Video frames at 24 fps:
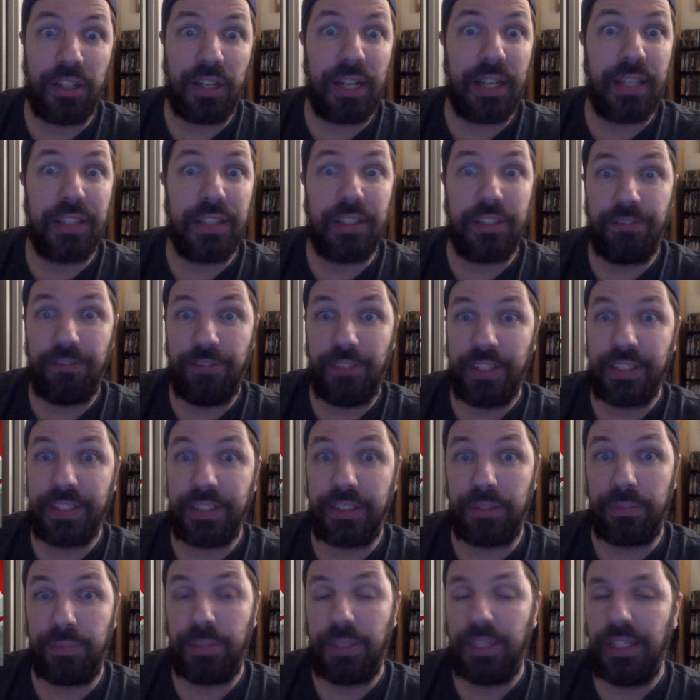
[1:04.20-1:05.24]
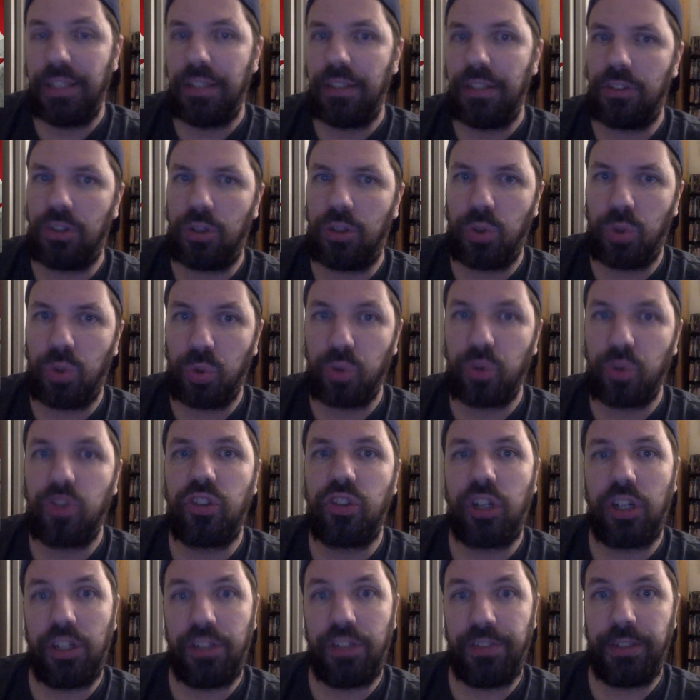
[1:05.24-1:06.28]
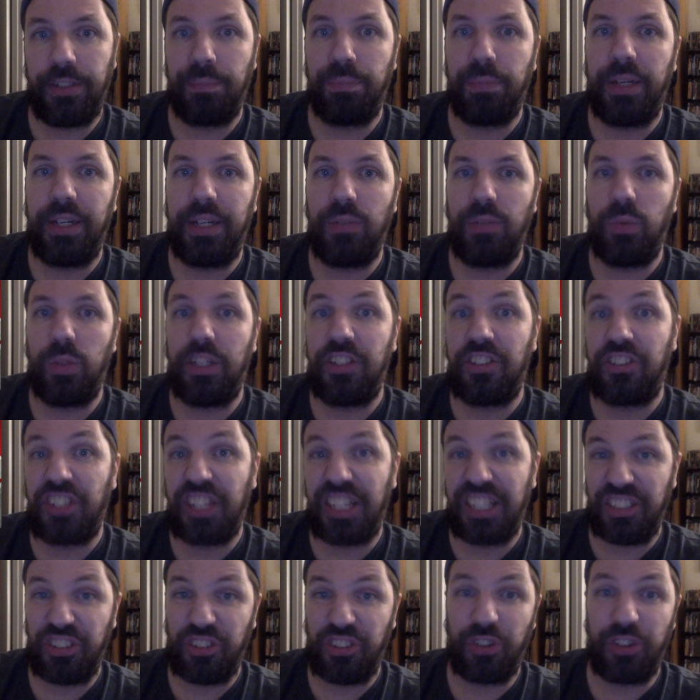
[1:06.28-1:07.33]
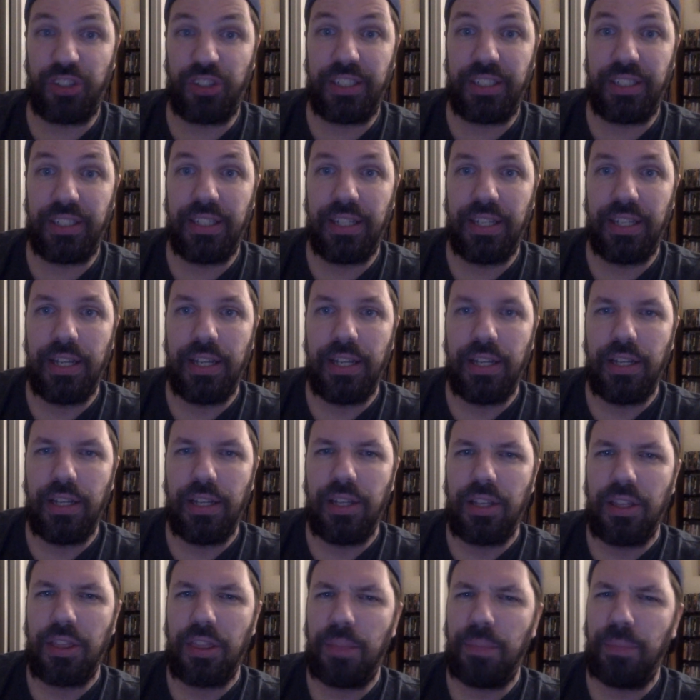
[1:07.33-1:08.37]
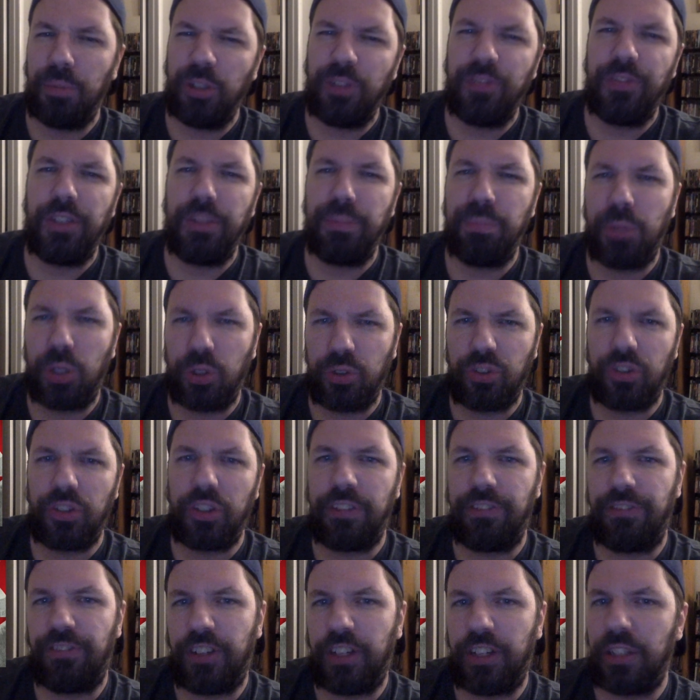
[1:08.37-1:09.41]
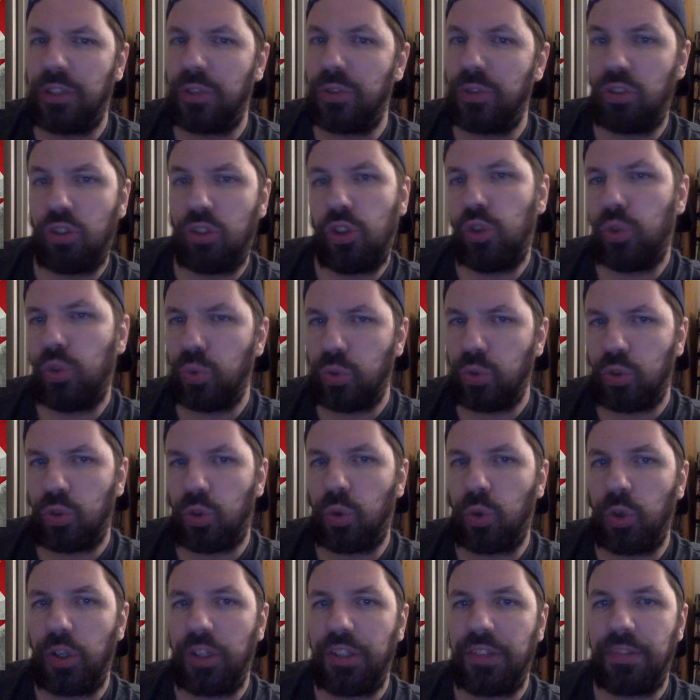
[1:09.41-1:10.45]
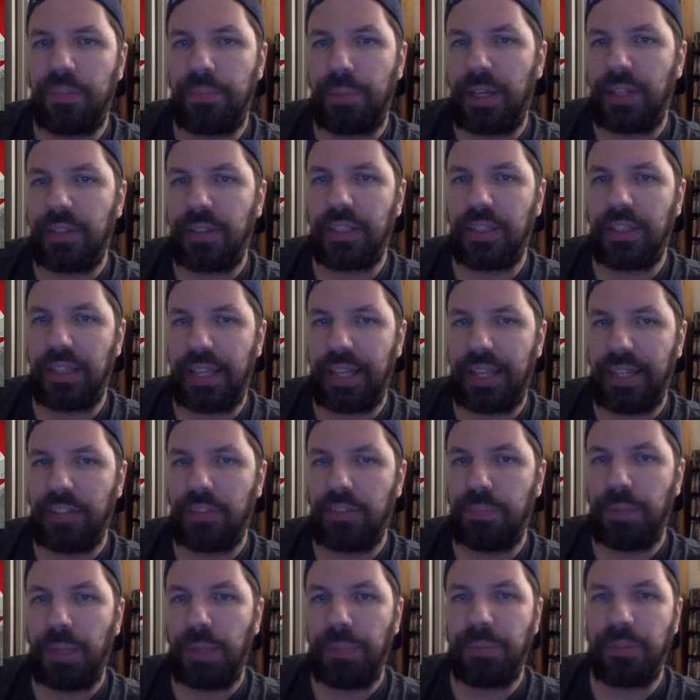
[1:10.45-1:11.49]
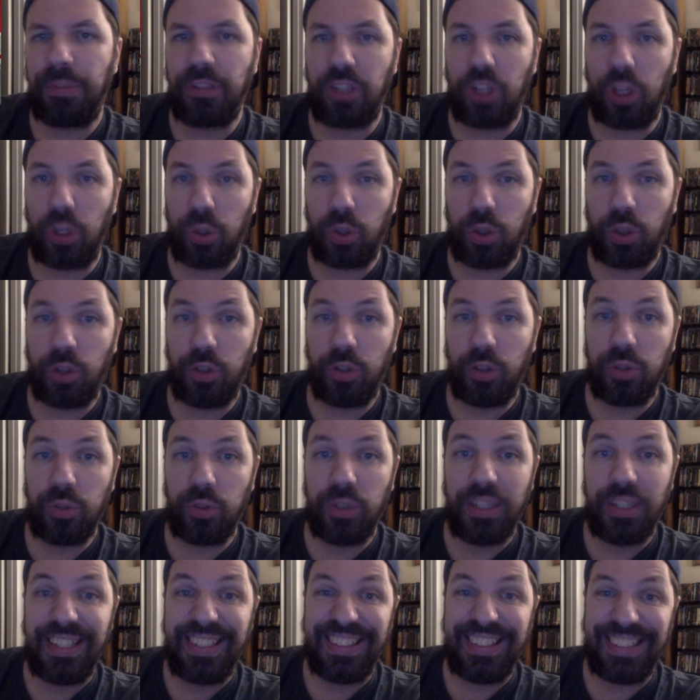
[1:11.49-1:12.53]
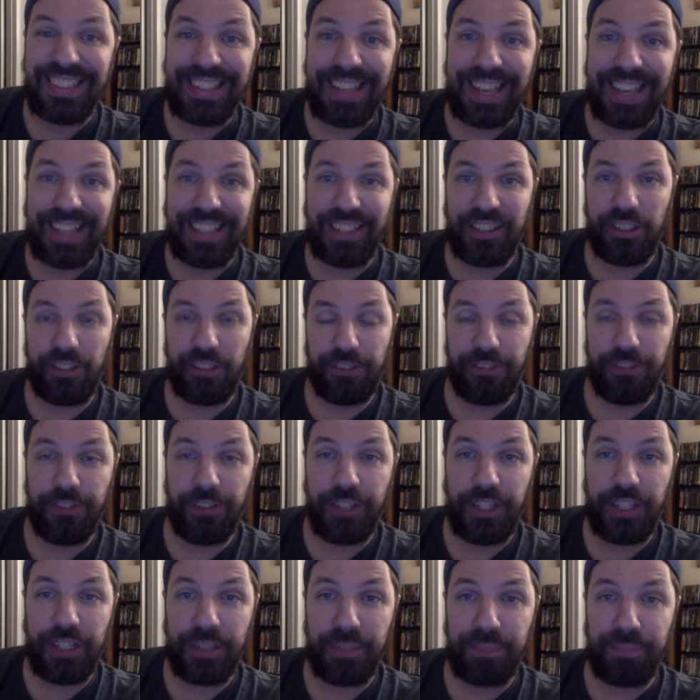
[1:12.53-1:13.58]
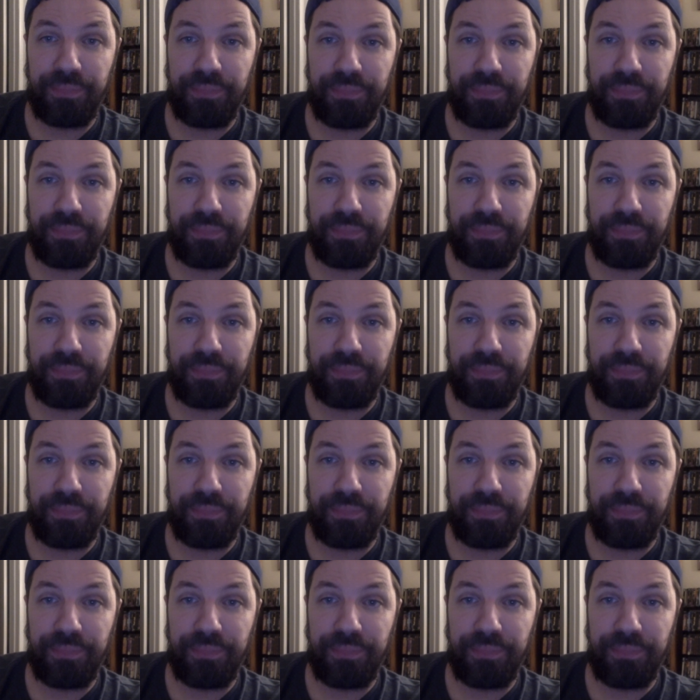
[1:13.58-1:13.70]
and the victim is a whole starving, brainwashed country. The movie mostly follows two stories about the lengths people go through to gain their freedom.